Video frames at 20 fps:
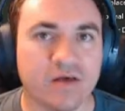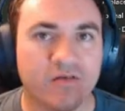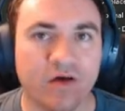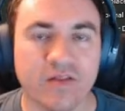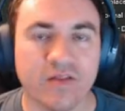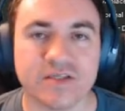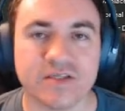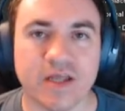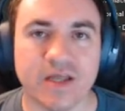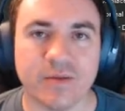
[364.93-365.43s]
of all
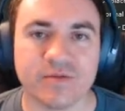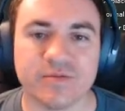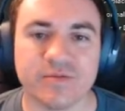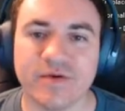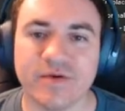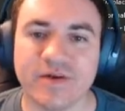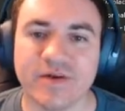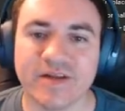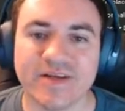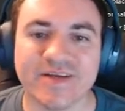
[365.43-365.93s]
the steps,
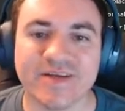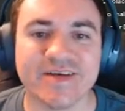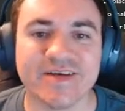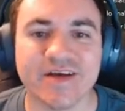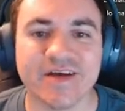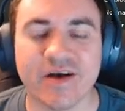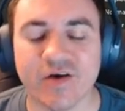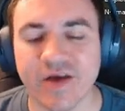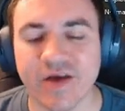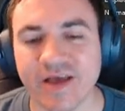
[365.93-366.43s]
but
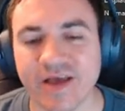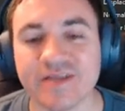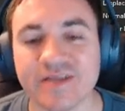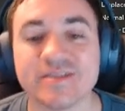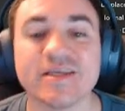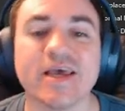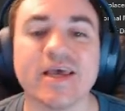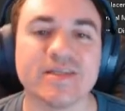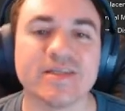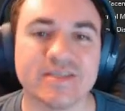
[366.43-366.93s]
okay,
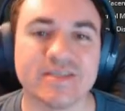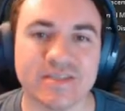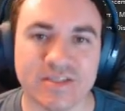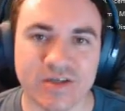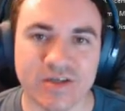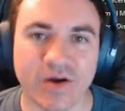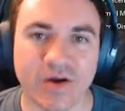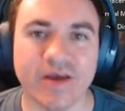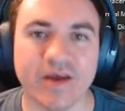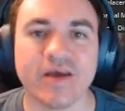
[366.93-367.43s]
it's
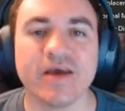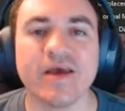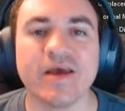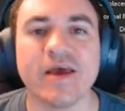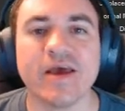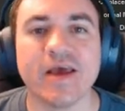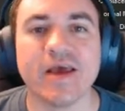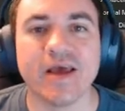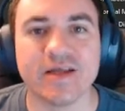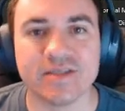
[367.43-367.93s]
sorry,
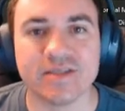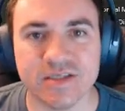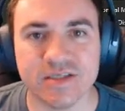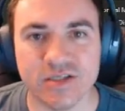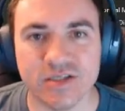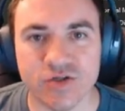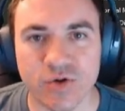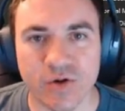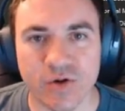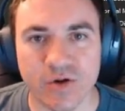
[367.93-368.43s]
it's in
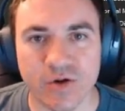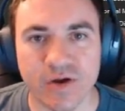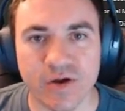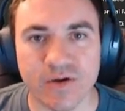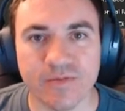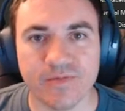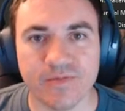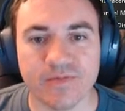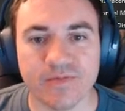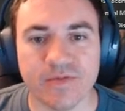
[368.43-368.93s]
stroke,
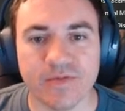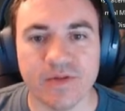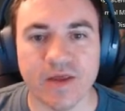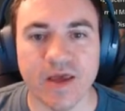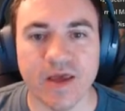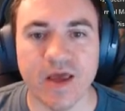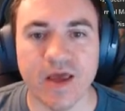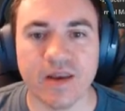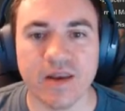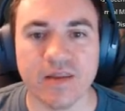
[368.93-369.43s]

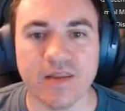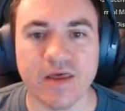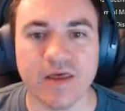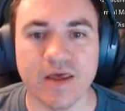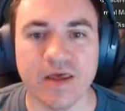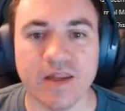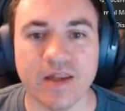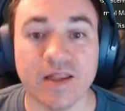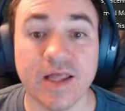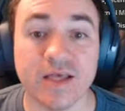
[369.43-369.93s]
and
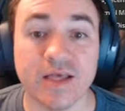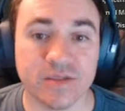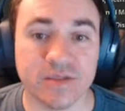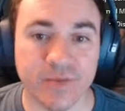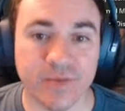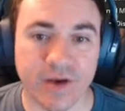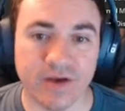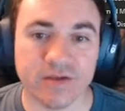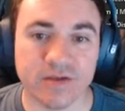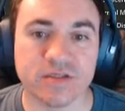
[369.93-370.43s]
then lazy
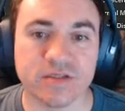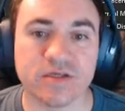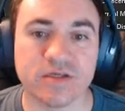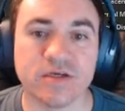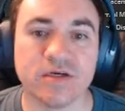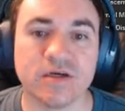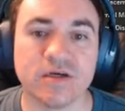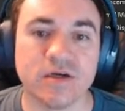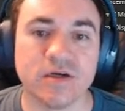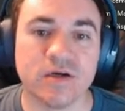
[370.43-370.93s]
mouse.
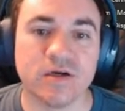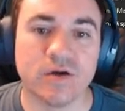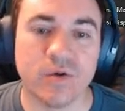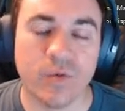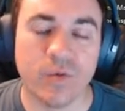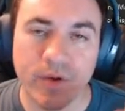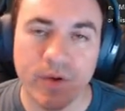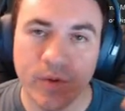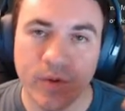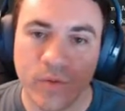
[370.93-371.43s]

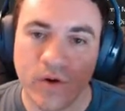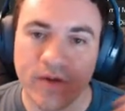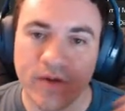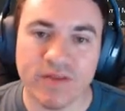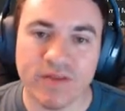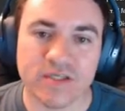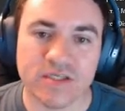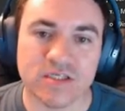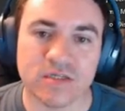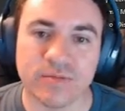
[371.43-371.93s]
We want
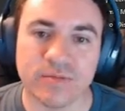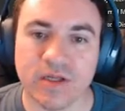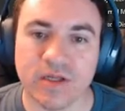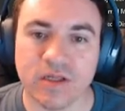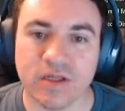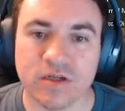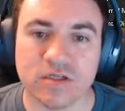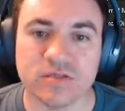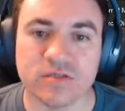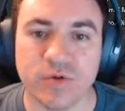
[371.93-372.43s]
this to be a
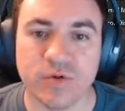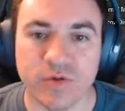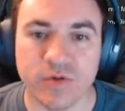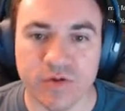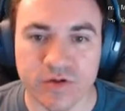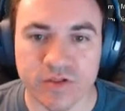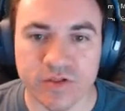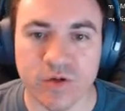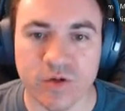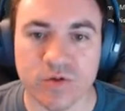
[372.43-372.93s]
little
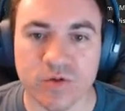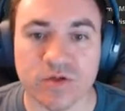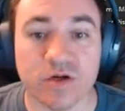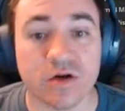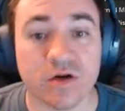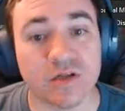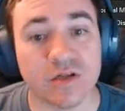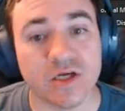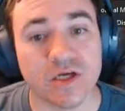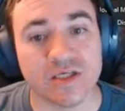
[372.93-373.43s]
smoother, so
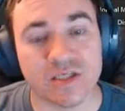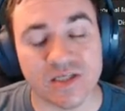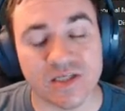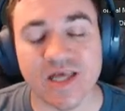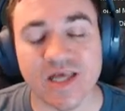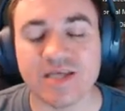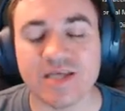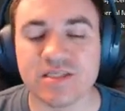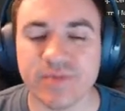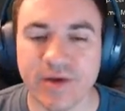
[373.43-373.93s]
turn
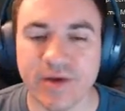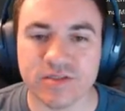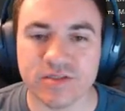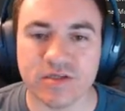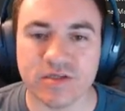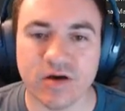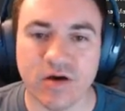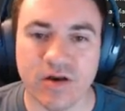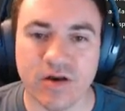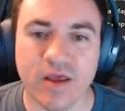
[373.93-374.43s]
lazy mouse
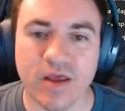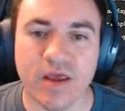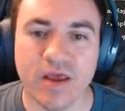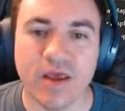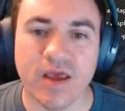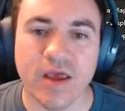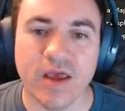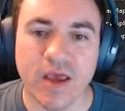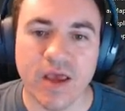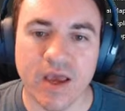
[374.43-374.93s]
on,
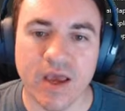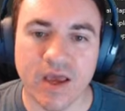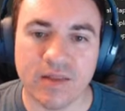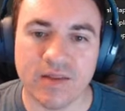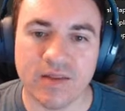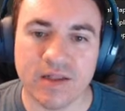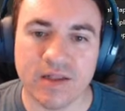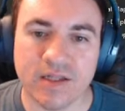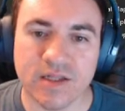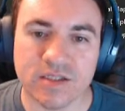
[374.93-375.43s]
and
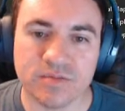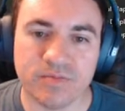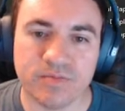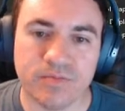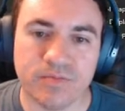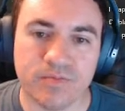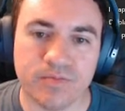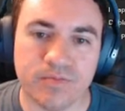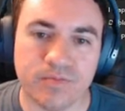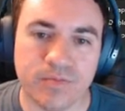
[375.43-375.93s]
then let's
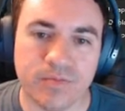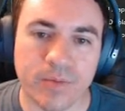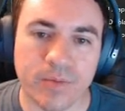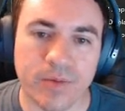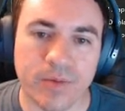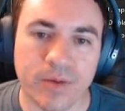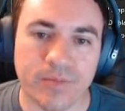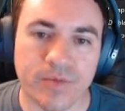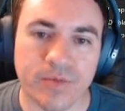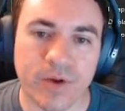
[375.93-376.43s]
bump
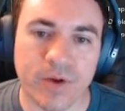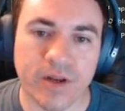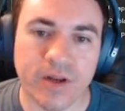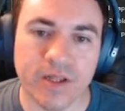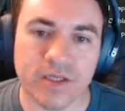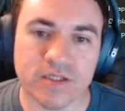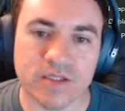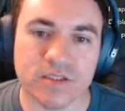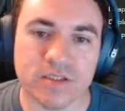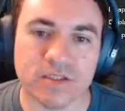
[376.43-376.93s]
up the
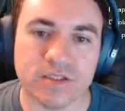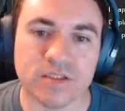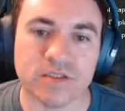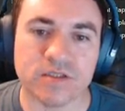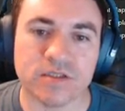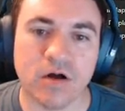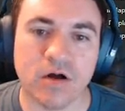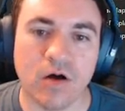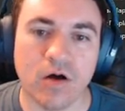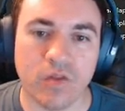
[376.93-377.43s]
radius
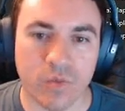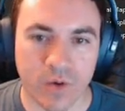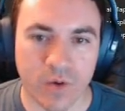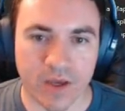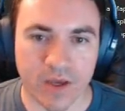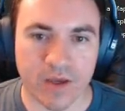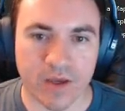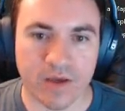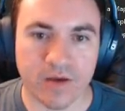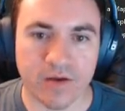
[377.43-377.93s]
all the
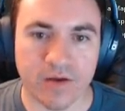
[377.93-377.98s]
way.